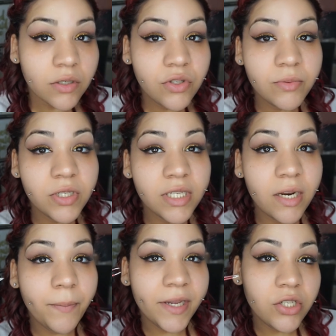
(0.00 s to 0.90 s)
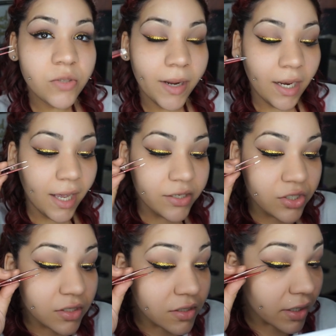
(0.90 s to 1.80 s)
So I'm just gonna pinch my
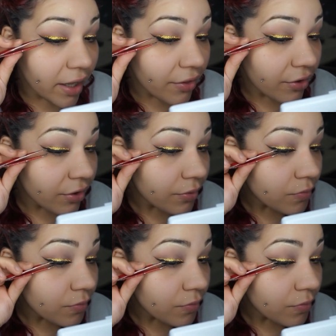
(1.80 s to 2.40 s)
lashes together.